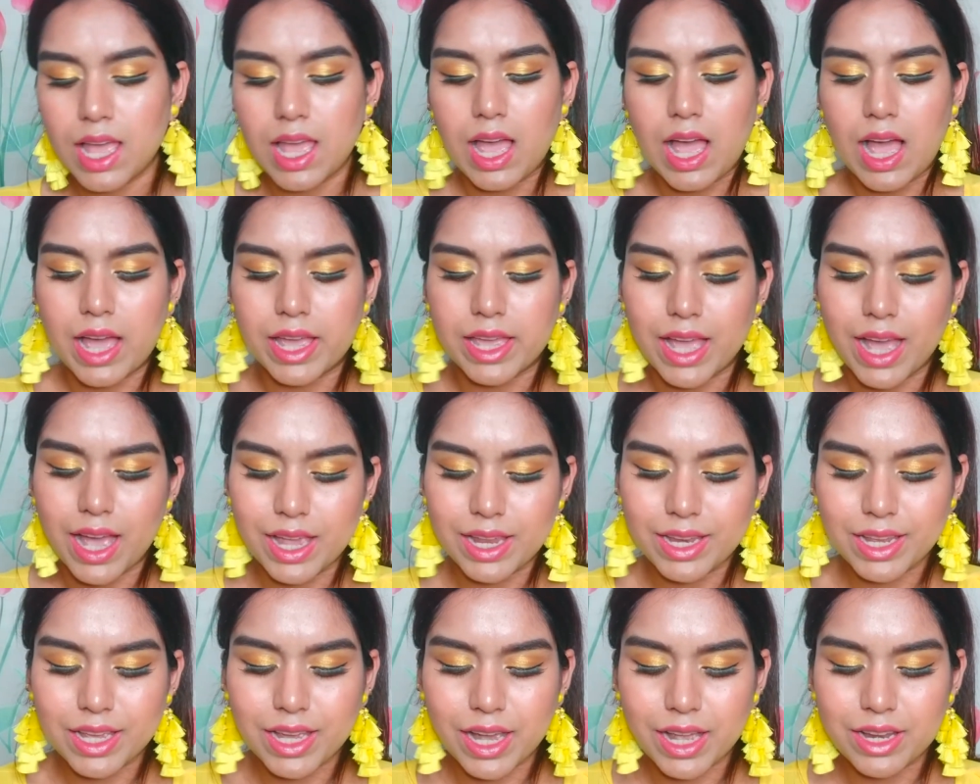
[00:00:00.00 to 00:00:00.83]
I
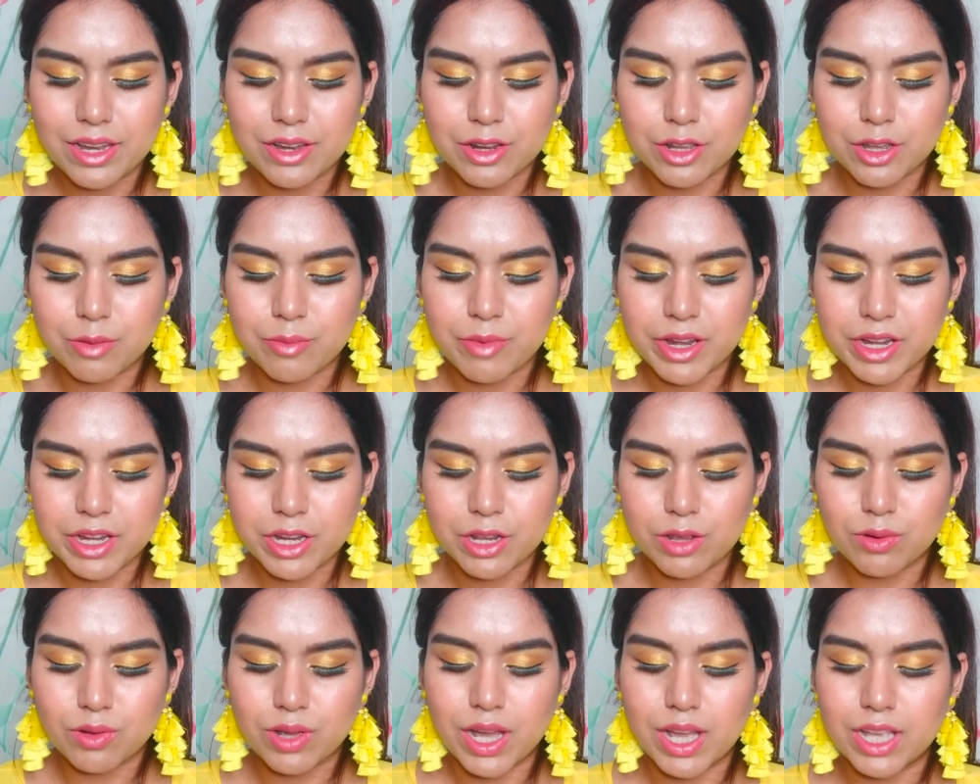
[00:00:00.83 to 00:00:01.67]
highly highly recommend
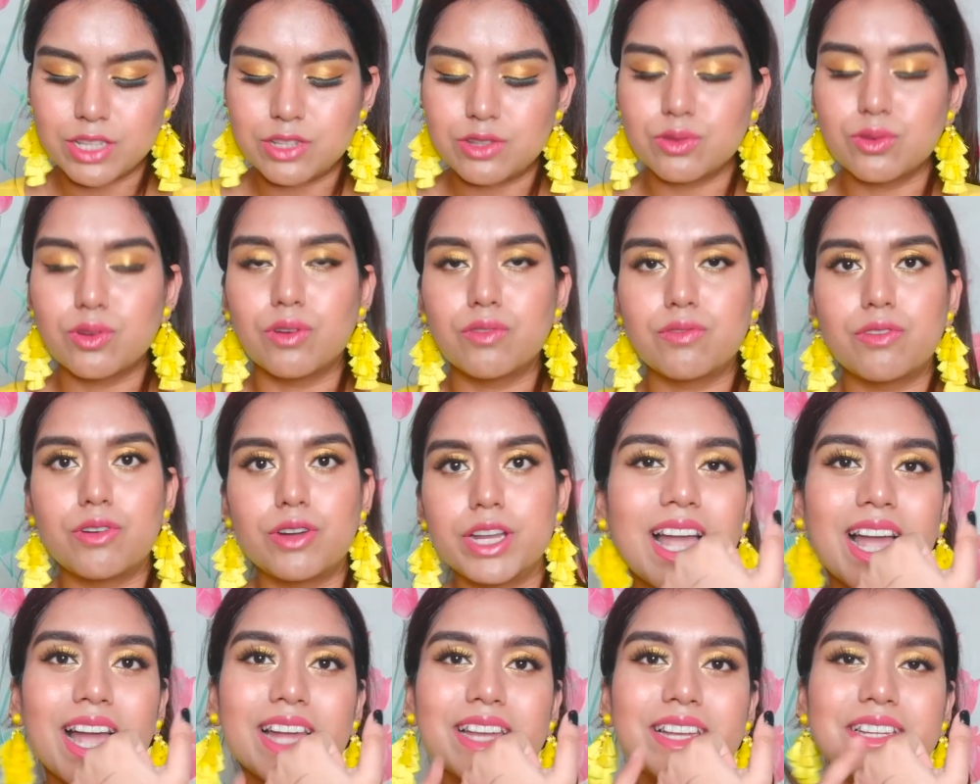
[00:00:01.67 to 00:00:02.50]
you guys to go for
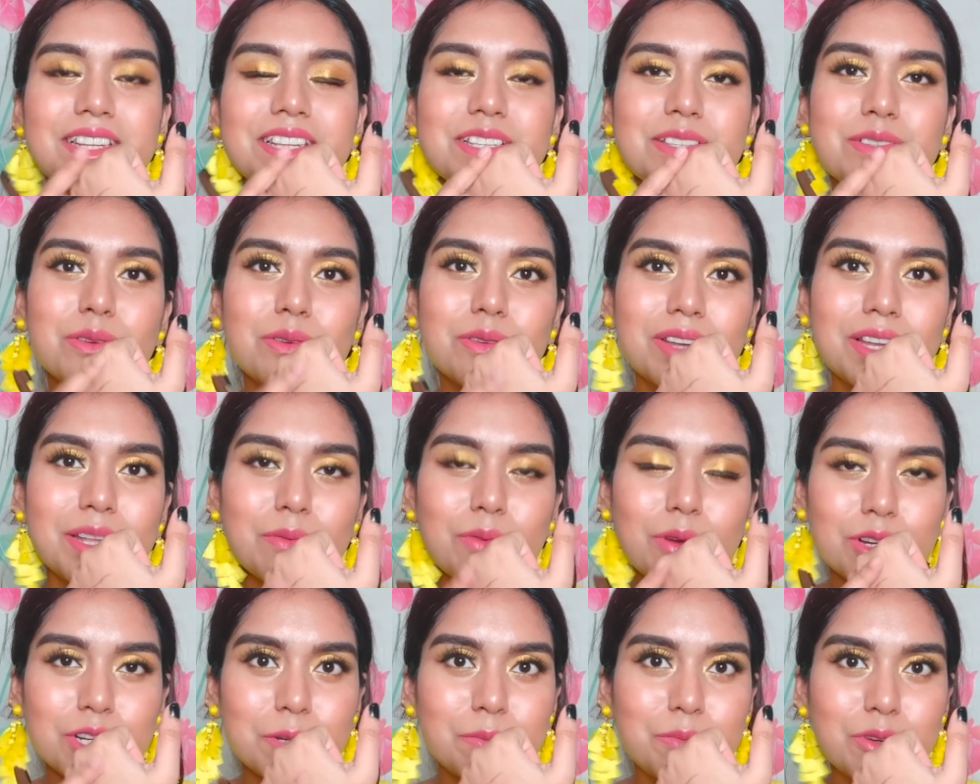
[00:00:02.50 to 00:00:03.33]
it and it is totally
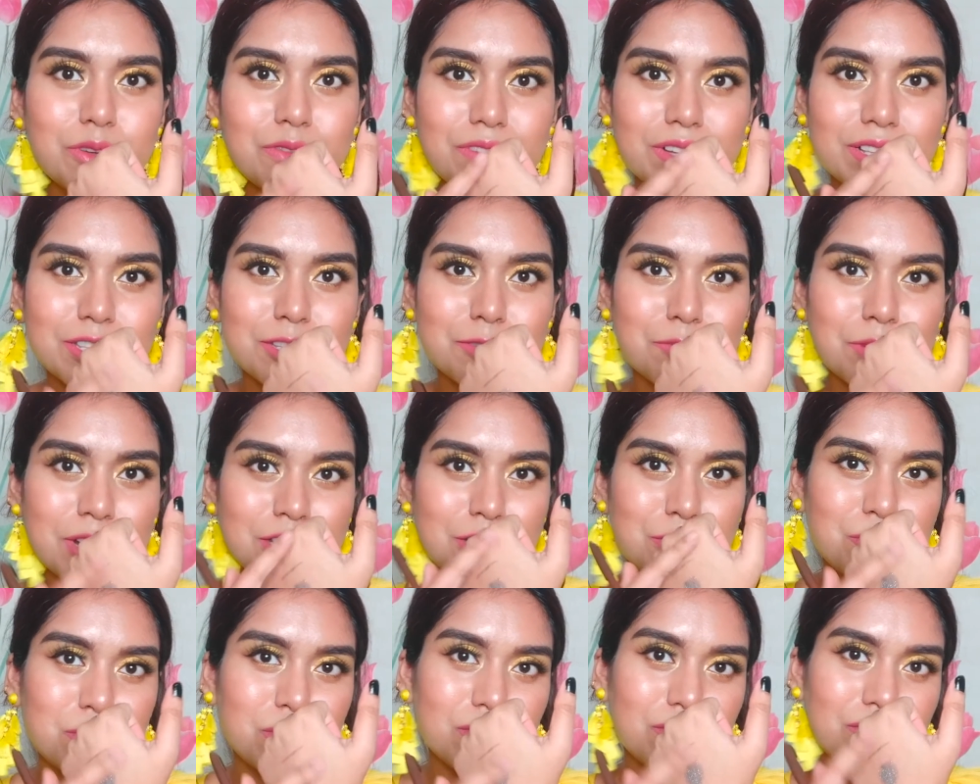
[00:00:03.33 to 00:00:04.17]
waterproof and
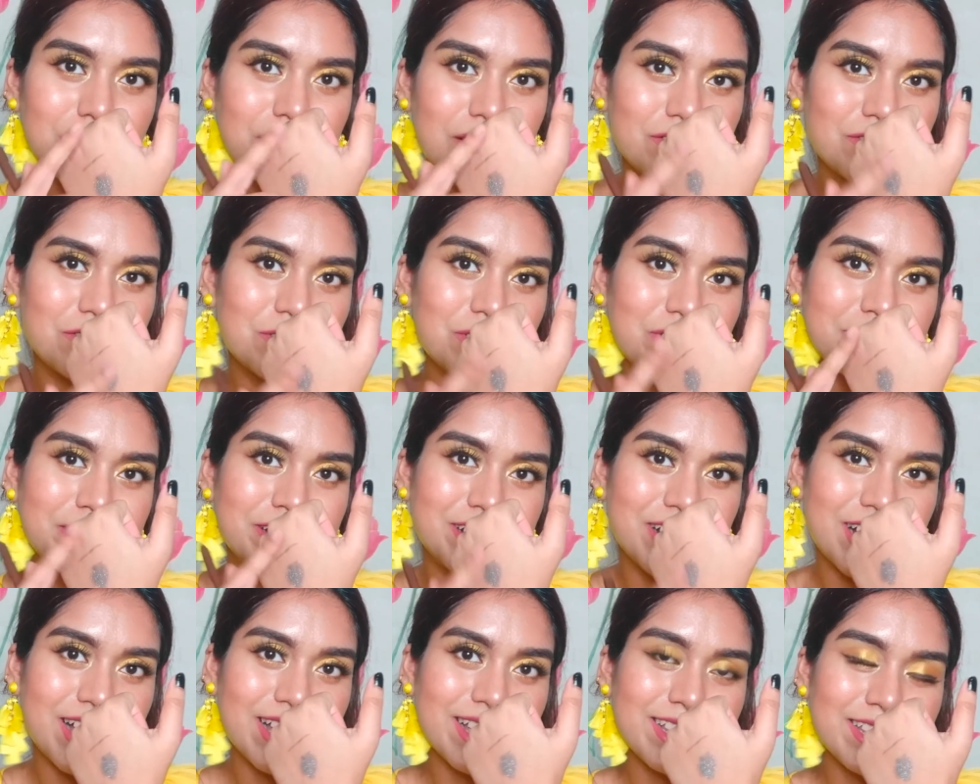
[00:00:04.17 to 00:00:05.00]
smudge proof after it
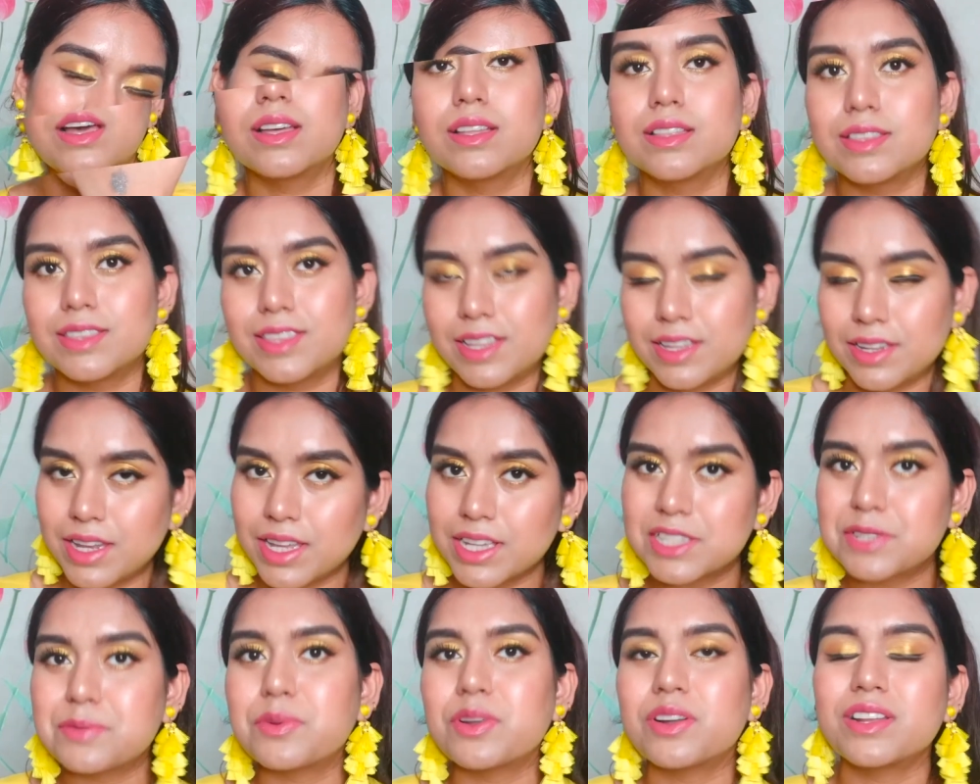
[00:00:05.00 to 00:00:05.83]
dries. The
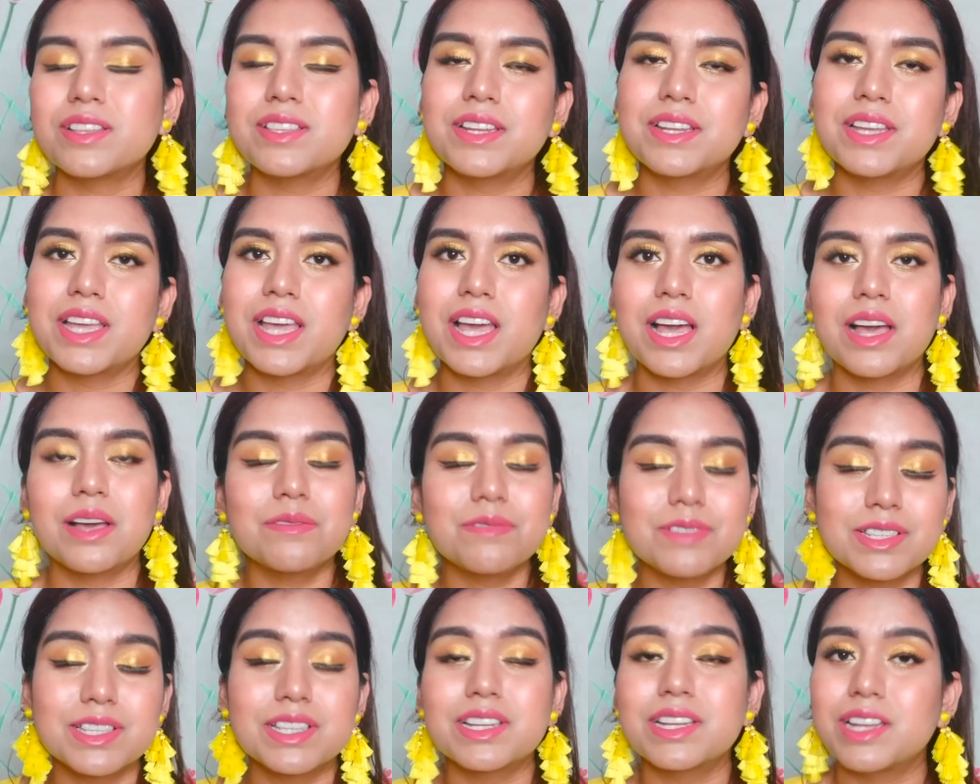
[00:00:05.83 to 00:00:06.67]
next product that I
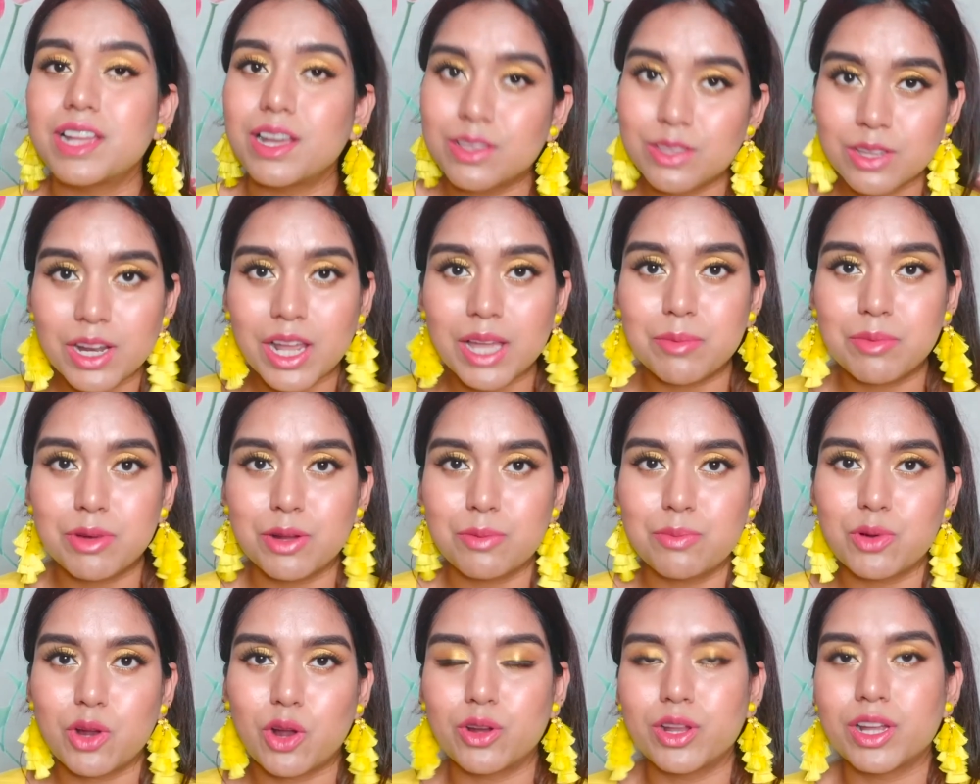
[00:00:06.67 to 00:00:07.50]
have is another eyebrow
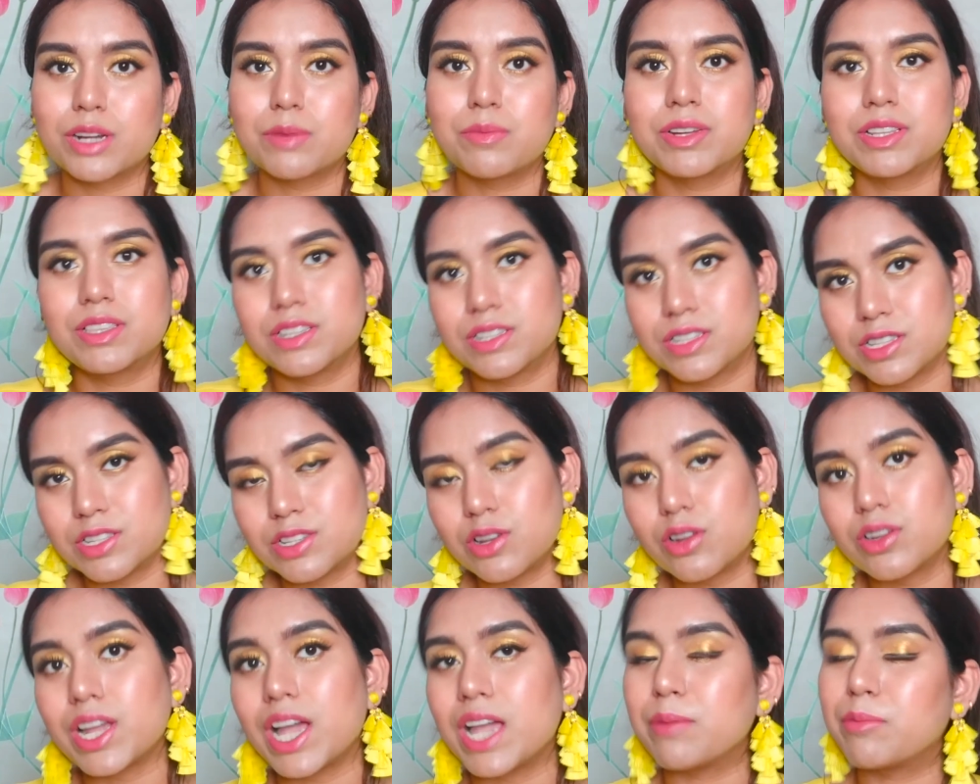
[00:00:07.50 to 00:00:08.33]
product but this is
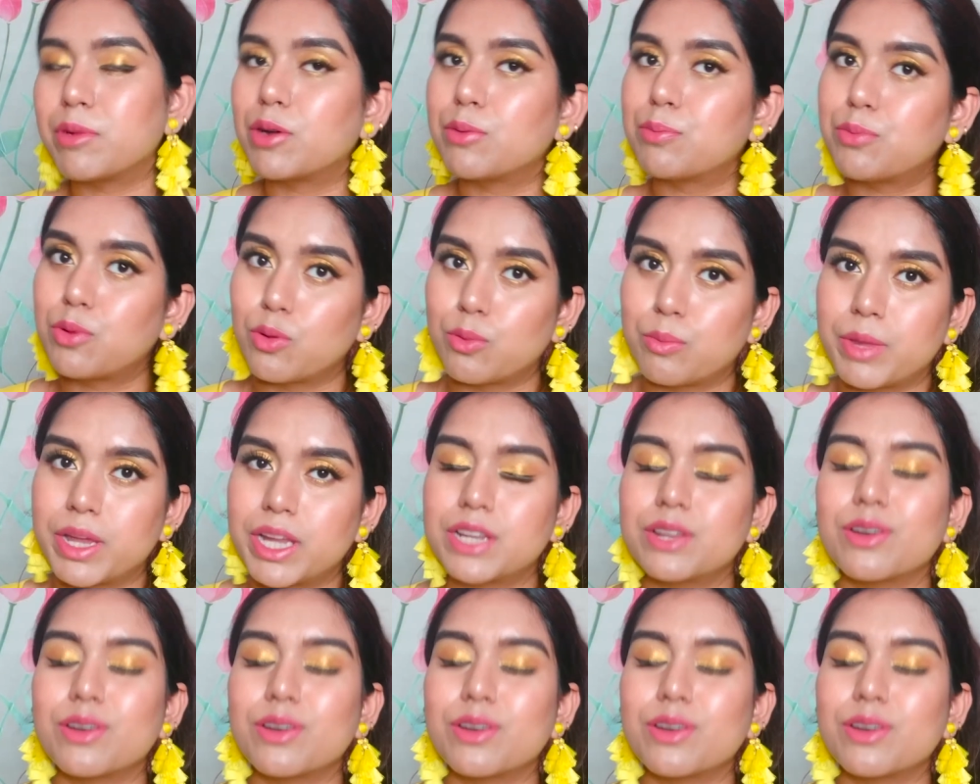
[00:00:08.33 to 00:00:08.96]
not eyebrow pomade